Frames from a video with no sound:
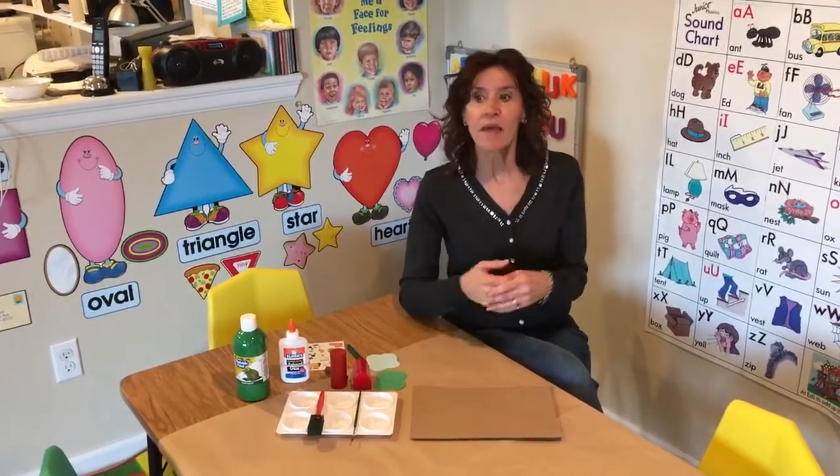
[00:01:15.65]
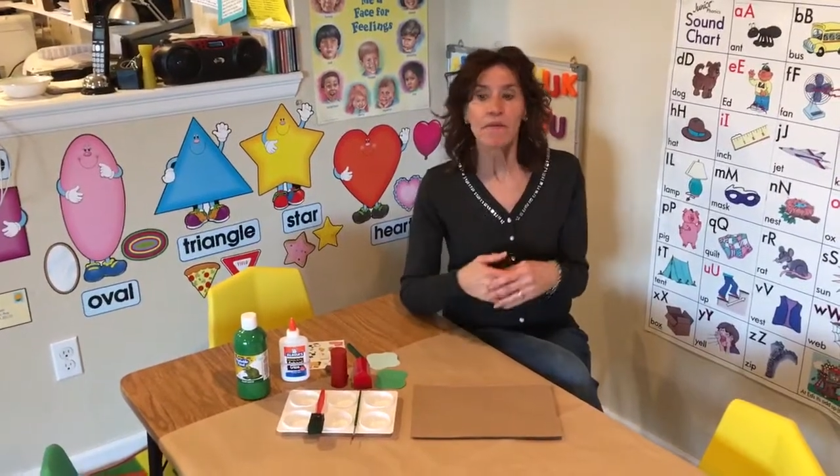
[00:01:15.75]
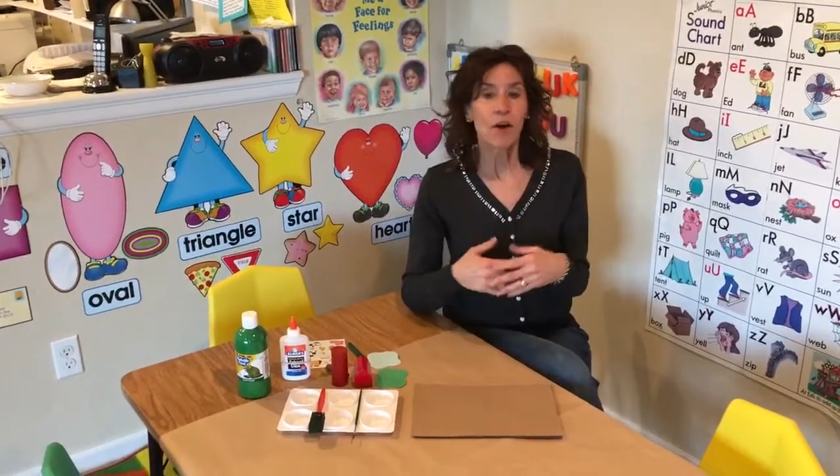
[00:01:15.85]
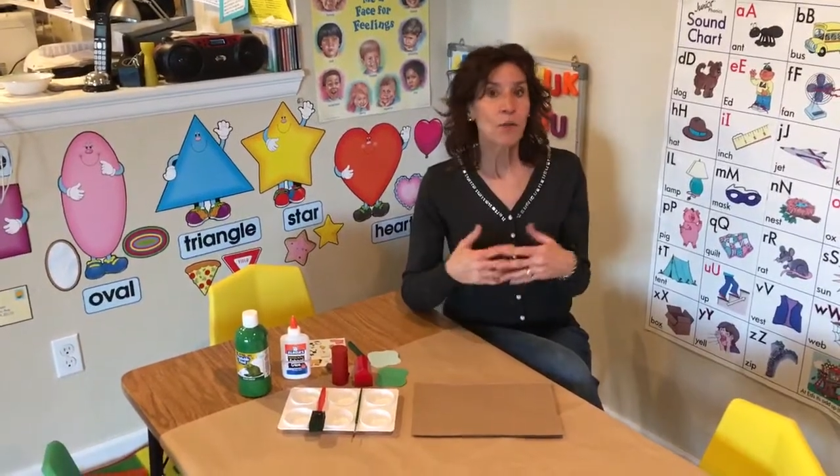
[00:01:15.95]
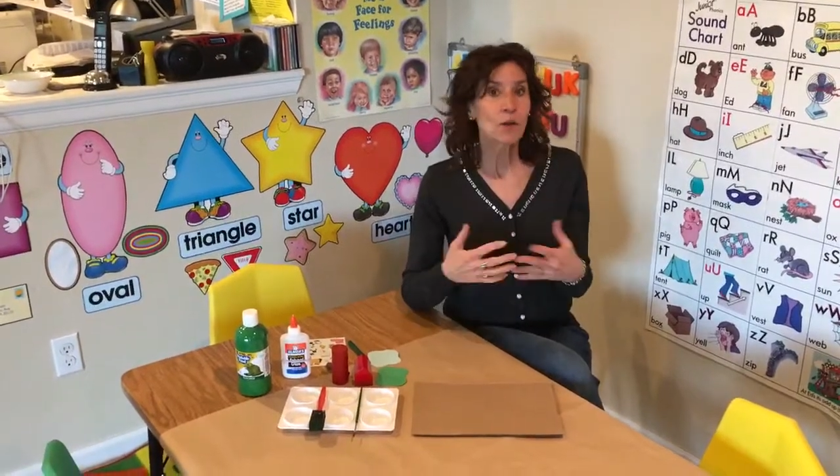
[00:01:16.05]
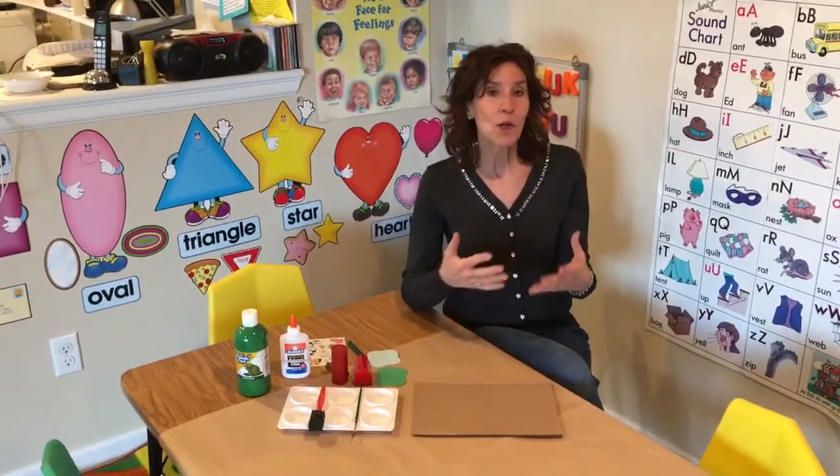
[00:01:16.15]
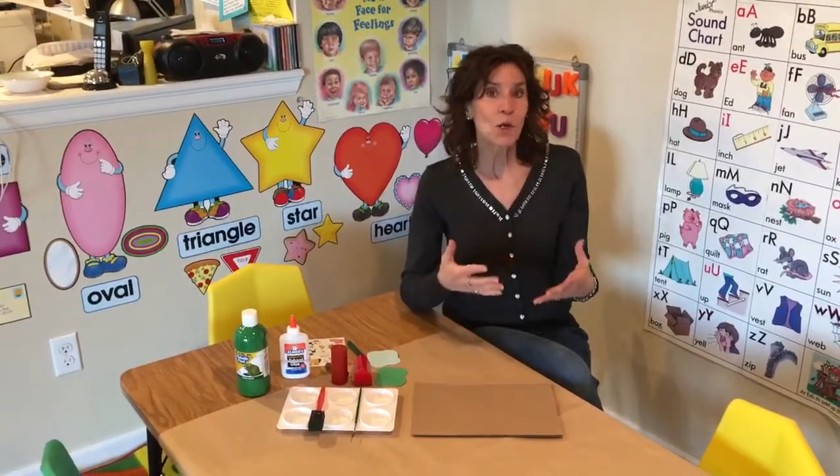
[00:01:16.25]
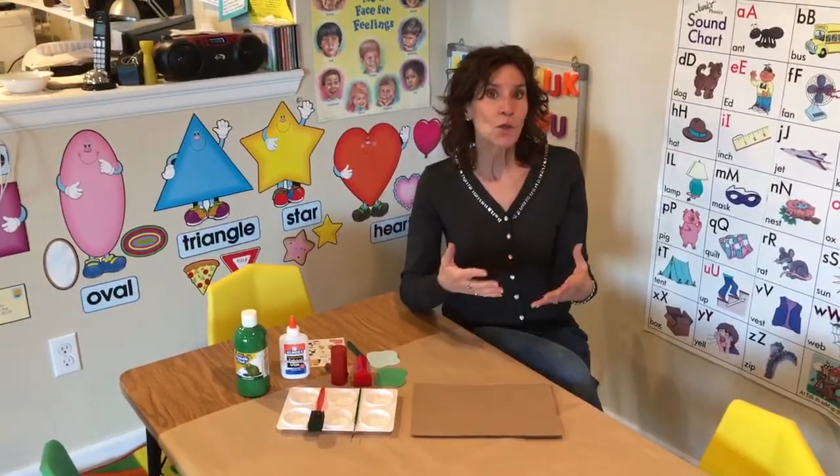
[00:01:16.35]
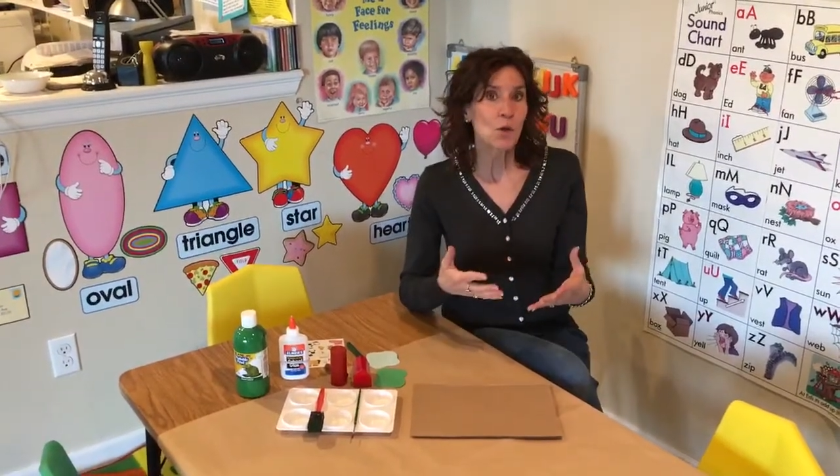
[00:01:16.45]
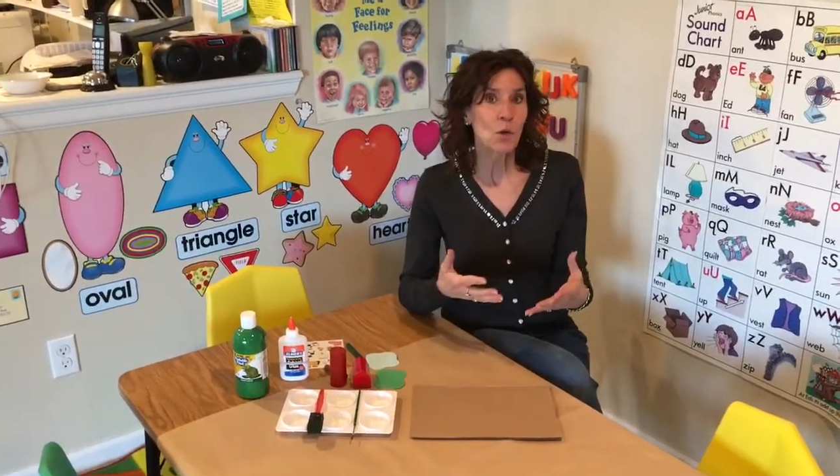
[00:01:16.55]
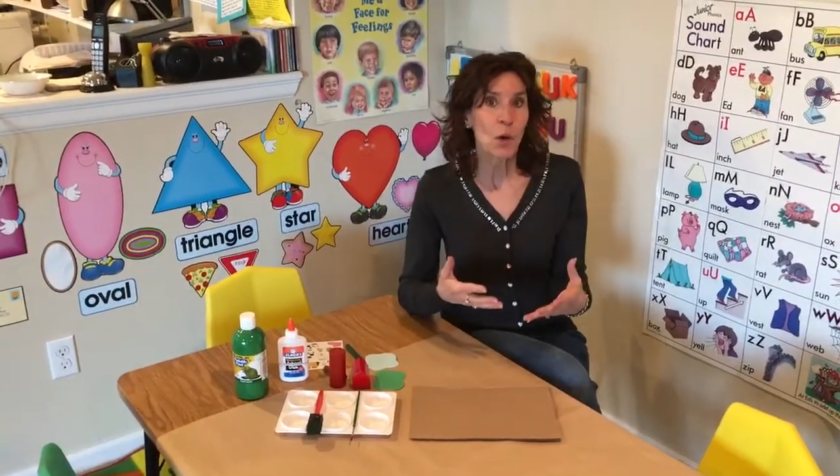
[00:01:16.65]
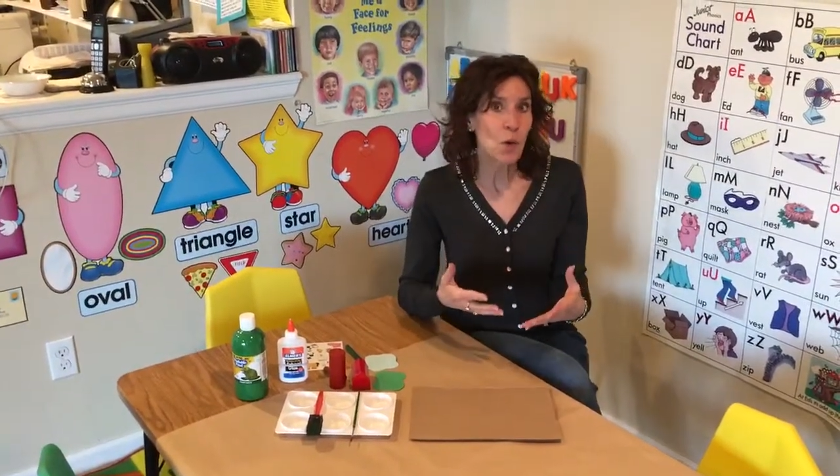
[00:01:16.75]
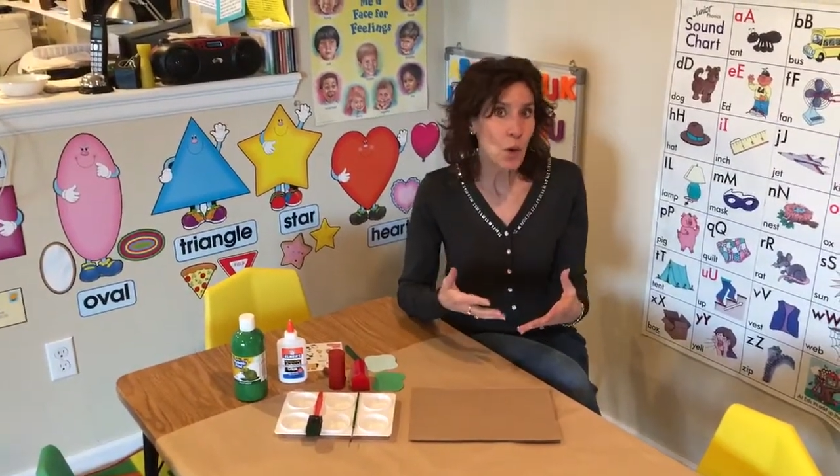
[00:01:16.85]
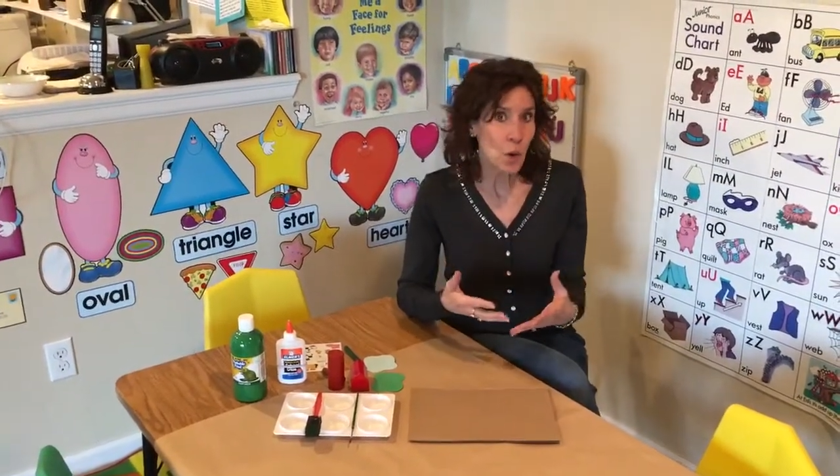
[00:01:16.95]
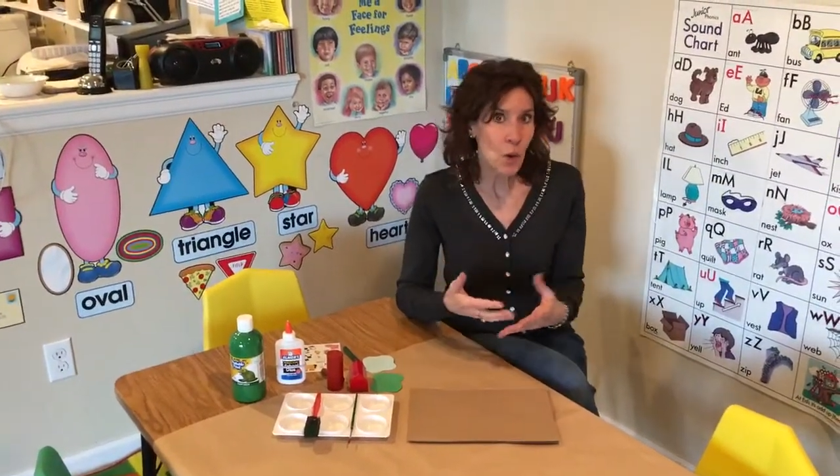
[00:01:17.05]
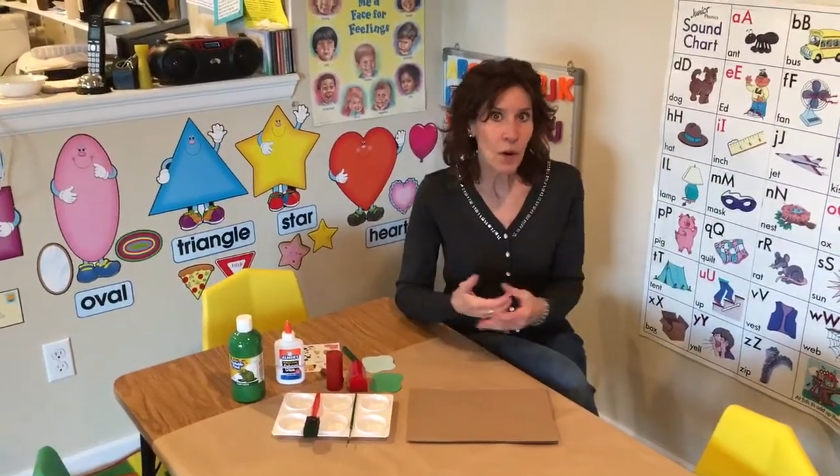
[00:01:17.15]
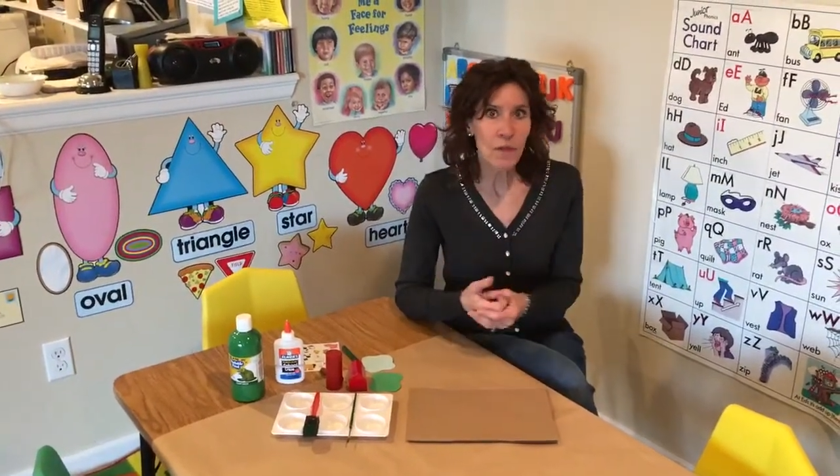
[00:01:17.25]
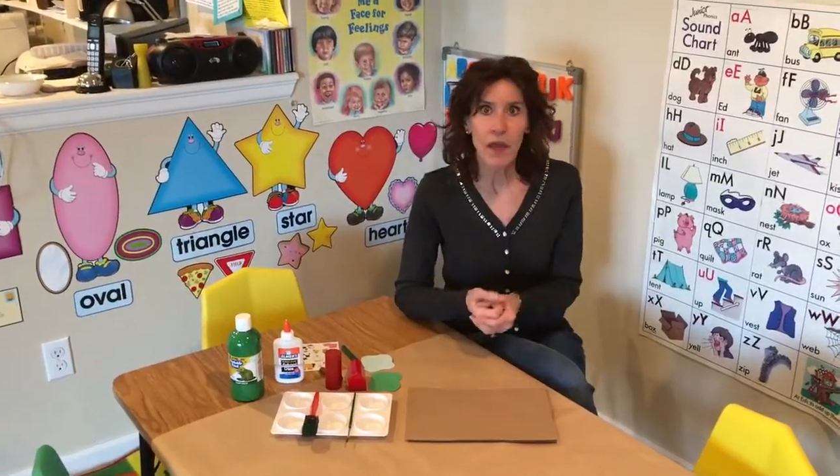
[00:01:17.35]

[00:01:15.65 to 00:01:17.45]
Farmers also grow corn.